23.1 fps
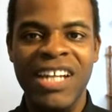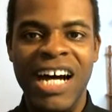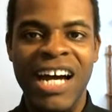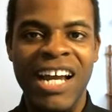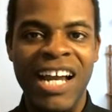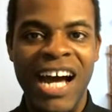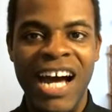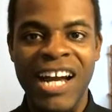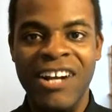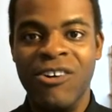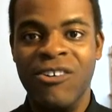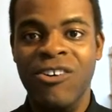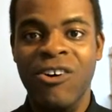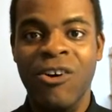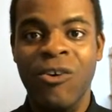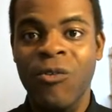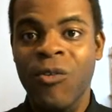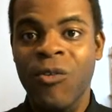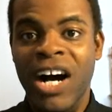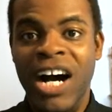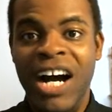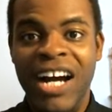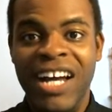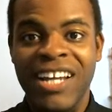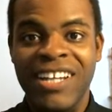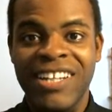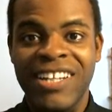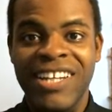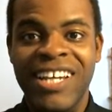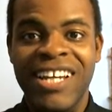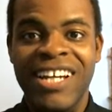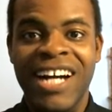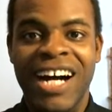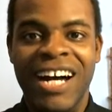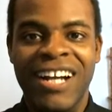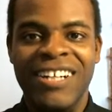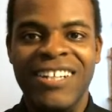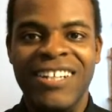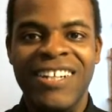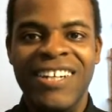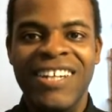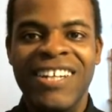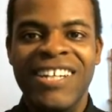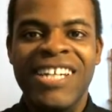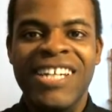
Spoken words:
I don't know why he got